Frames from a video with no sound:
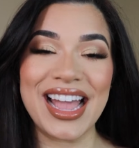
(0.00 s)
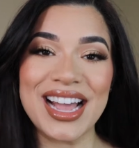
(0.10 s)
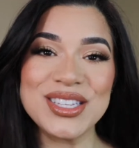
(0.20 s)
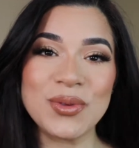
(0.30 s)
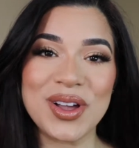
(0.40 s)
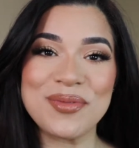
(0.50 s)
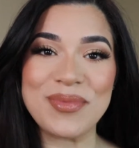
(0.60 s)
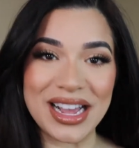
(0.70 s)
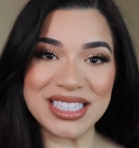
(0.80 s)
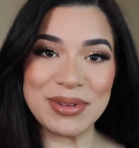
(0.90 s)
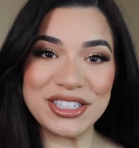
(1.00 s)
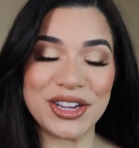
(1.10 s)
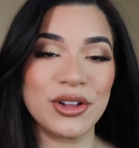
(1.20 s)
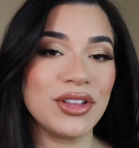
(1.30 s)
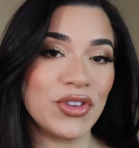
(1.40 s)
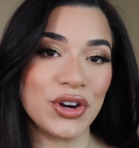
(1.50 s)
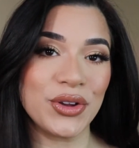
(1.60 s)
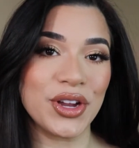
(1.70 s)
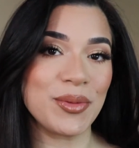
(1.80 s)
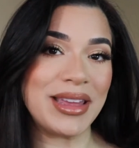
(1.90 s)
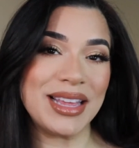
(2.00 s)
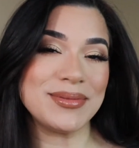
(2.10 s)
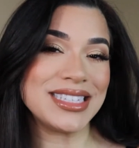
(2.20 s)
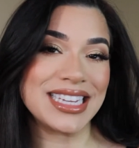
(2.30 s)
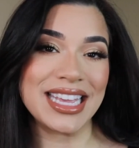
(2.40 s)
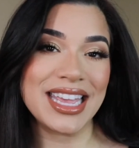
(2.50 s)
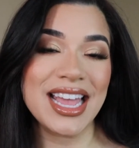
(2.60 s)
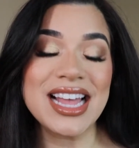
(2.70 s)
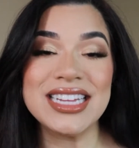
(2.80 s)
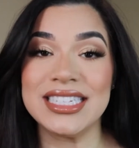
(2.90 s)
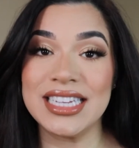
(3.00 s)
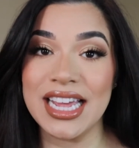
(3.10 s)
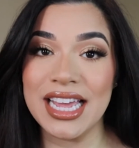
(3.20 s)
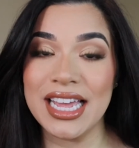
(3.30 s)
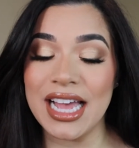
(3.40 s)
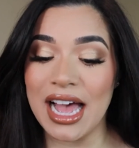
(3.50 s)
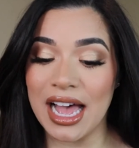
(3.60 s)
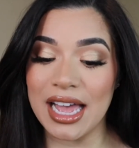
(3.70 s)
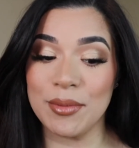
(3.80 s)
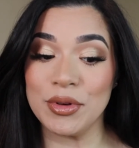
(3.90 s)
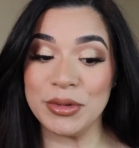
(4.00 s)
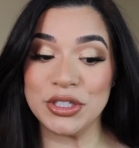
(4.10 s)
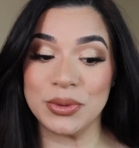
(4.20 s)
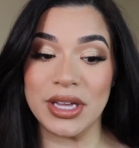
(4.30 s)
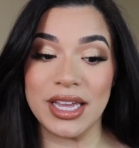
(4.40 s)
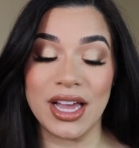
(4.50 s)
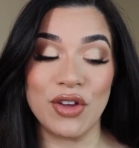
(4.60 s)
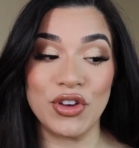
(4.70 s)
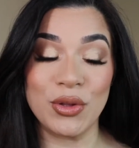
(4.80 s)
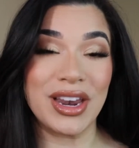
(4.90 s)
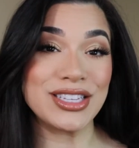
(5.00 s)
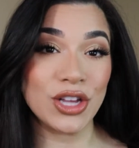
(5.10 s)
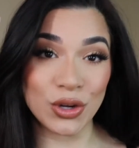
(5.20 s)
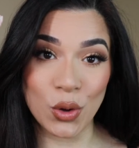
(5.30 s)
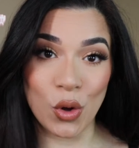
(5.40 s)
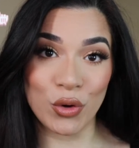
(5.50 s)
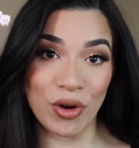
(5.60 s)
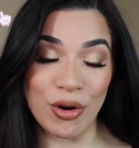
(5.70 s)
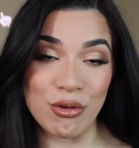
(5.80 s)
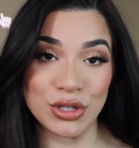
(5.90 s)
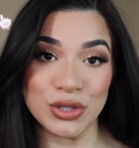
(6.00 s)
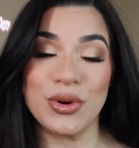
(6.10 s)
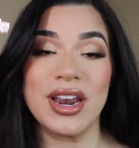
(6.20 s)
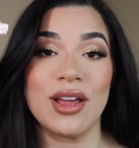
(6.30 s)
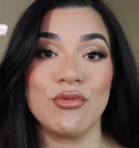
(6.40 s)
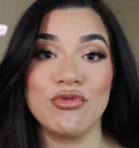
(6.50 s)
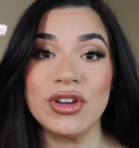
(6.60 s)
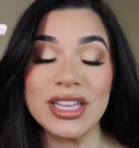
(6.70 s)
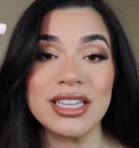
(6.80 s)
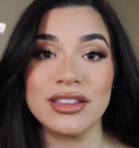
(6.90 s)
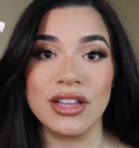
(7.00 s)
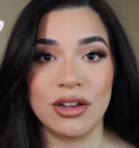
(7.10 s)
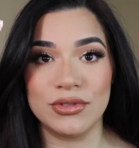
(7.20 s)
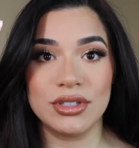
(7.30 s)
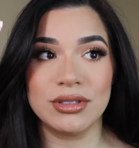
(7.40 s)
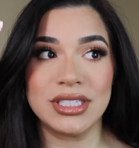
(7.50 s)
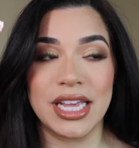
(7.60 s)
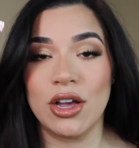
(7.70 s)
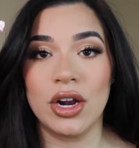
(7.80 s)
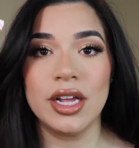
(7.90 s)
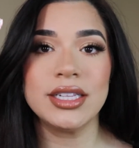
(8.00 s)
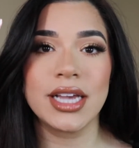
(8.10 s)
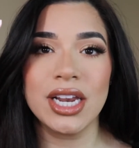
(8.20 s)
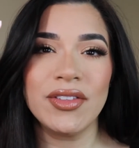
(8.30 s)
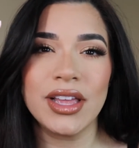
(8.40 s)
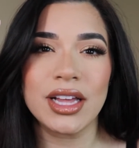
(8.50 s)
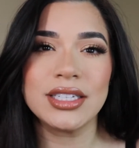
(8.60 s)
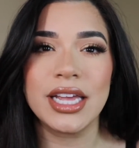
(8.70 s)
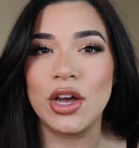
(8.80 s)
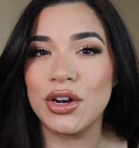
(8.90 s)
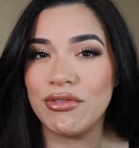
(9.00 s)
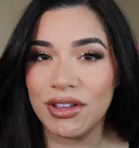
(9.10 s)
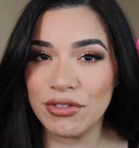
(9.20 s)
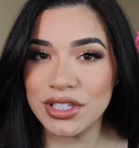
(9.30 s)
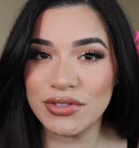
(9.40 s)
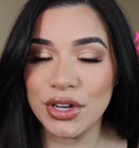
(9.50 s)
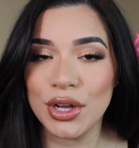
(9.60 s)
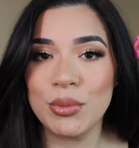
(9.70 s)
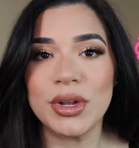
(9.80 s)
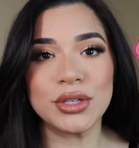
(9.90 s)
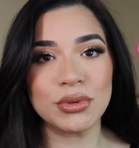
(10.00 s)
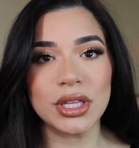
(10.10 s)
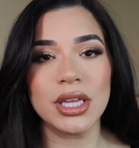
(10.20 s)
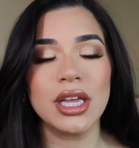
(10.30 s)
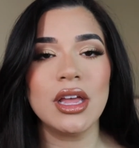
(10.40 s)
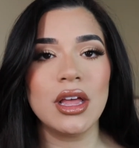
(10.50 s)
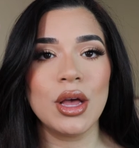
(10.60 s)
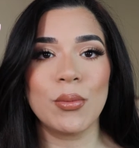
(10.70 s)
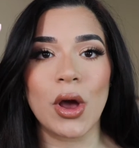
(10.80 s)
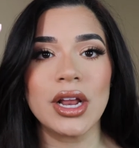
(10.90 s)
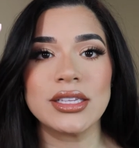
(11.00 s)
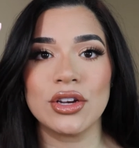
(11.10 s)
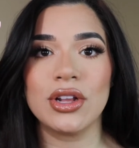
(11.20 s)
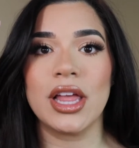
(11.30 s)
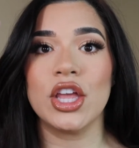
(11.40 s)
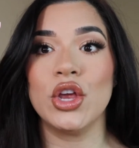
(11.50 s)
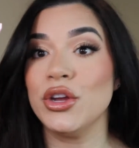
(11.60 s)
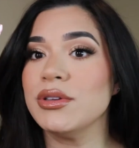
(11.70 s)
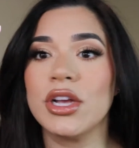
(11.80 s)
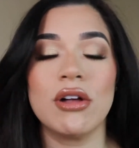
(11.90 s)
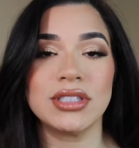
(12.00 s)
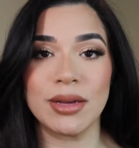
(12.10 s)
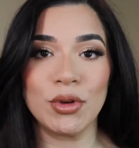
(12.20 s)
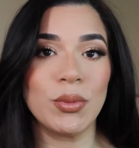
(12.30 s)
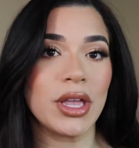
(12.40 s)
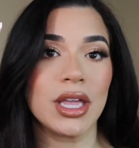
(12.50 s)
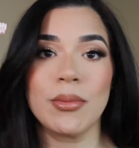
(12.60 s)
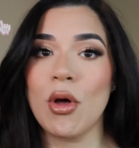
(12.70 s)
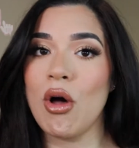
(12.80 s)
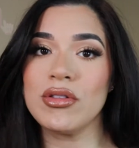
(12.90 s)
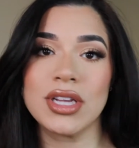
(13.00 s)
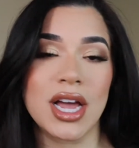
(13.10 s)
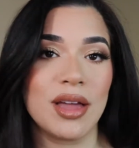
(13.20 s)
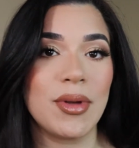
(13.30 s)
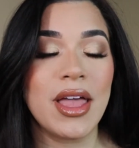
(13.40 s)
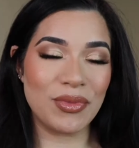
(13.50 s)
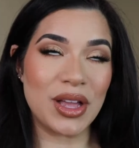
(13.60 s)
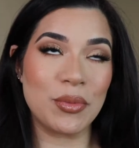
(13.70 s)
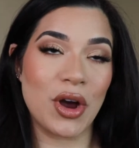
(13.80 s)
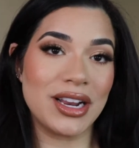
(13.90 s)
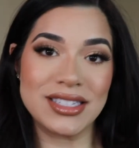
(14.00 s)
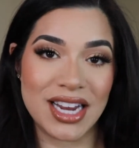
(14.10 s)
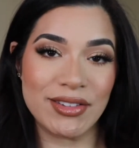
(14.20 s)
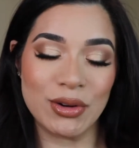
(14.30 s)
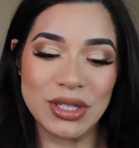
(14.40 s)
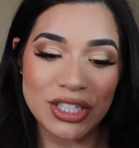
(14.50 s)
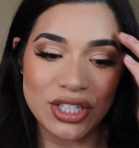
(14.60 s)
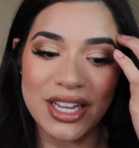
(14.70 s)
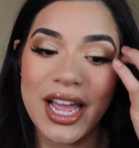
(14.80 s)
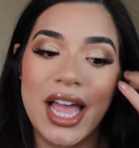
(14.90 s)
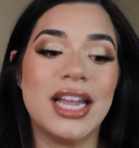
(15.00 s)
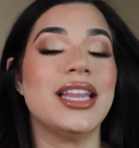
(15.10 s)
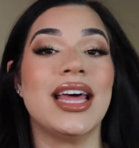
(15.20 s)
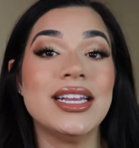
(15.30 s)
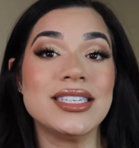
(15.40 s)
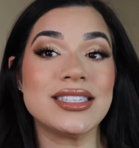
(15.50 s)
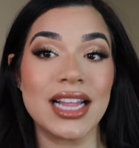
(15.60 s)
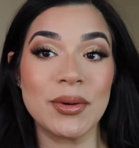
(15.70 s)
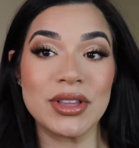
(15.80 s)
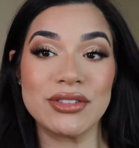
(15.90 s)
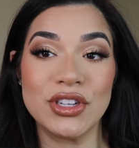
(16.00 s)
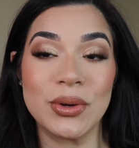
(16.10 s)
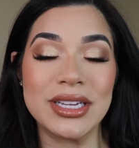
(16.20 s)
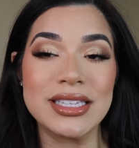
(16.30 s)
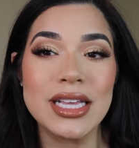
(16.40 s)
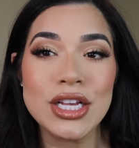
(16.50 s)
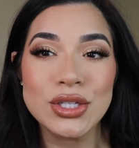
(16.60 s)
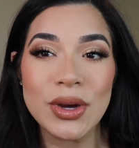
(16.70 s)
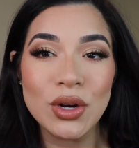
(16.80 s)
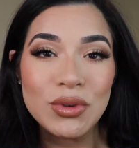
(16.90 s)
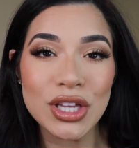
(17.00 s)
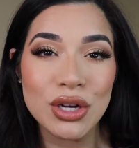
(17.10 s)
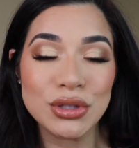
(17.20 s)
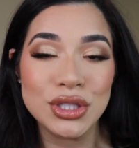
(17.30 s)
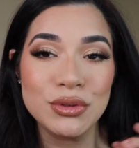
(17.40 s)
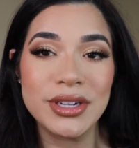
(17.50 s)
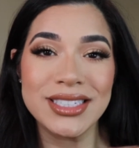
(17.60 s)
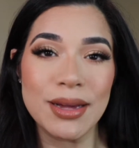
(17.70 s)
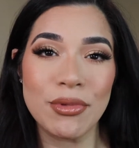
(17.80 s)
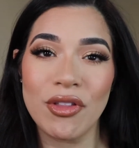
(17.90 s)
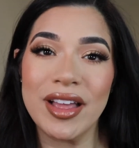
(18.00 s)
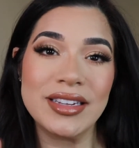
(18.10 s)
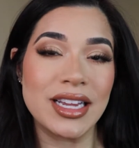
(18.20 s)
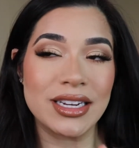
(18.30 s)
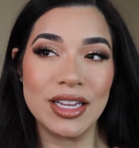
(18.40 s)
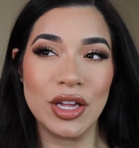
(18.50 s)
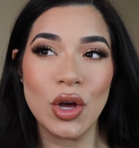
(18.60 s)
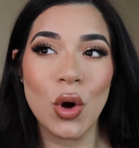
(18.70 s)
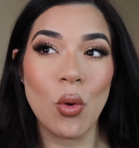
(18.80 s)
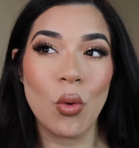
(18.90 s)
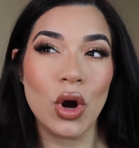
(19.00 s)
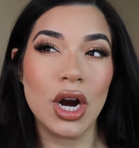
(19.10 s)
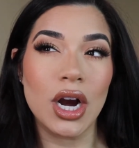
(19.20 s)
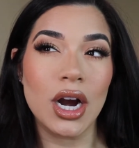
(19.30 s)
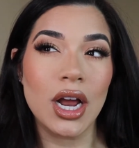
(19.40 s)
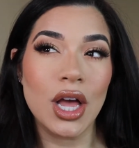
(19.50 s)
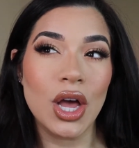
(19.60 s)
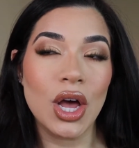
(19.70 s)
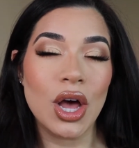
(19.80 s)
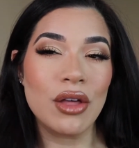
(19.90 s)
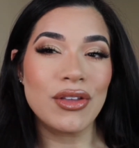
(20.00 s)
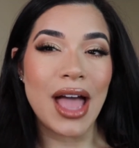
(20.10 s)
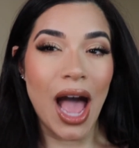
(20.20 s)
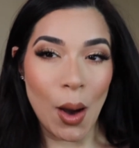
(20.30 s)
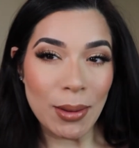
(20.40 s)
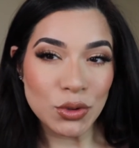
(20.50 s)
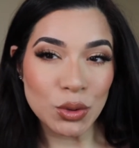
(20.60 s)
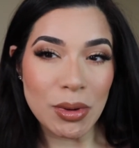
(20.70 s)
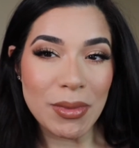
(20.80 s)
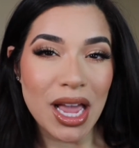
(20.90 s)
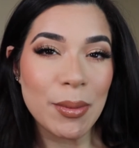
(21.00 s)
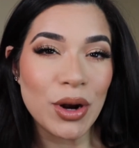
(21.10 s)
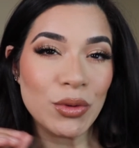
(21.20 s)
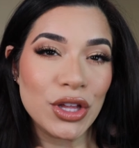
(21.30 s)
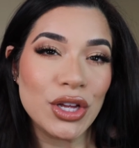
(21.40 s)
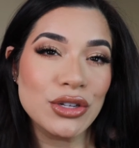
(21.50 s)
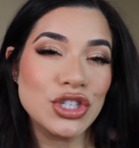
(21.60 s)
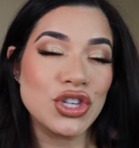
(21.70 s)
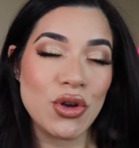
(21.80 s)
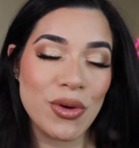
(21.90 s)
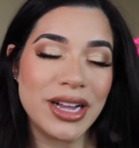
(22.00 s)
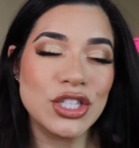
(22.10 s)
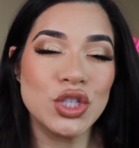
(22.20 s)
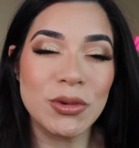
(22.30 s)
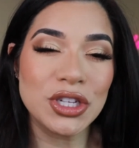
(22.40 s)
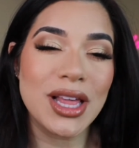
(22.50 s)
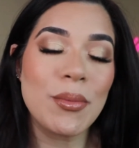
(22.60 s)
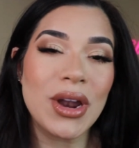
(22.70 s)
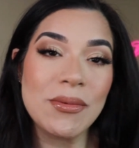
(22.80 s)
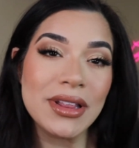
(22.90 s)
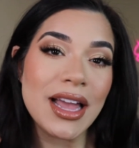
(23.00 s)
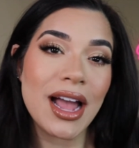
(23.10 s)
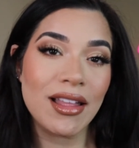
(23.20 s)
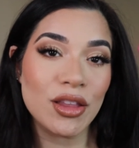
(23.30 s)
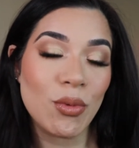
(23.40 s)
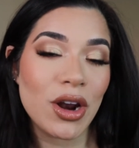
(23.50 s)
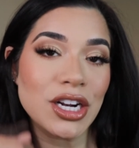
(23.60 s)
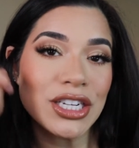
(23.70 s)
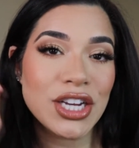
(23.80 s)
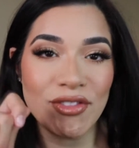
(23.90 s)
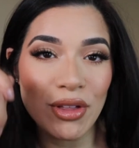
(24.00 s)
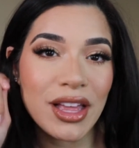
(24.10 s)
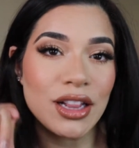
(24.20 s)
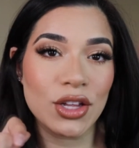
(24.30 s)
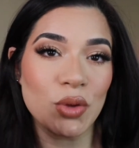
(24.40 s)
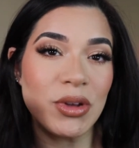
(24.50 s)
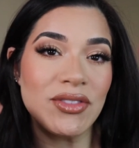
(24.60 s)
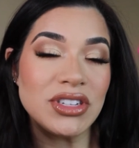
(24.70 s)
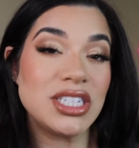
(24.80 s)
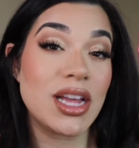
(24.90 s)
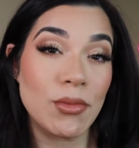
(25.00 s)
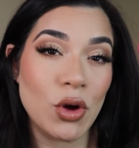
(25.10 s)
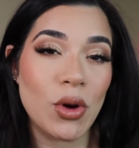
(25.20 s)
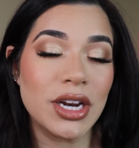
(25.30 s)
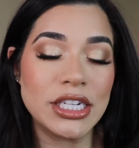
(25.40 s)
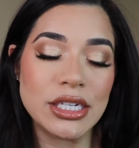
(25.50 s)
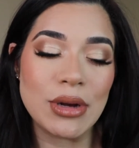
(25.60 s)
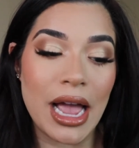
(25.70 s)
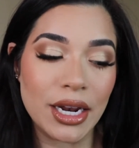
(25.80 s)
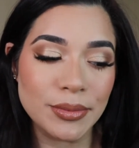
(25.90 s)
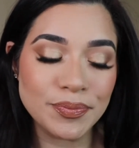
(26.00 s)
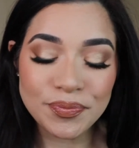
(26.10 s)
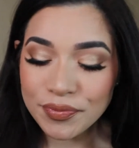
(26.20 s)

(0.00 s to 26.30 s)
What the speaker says: Hi guys, welcome back to my channel. If you're new here, my name is Nikki. Today I am going to be doing a video that I saw Nicole Guerriero do and I really loved the take on it. It's kind of like a take on a favorites video, but it's really products that are like you're using all the time, you're picking up all the time, like products in heavy rotation, and that is exactly what this video is. So I don't really go too in-depth on like technique or how I'm doing my makeup. I don't really show you guys too much of that, but I really highlight the product and give you like a little bit of a demo on each item.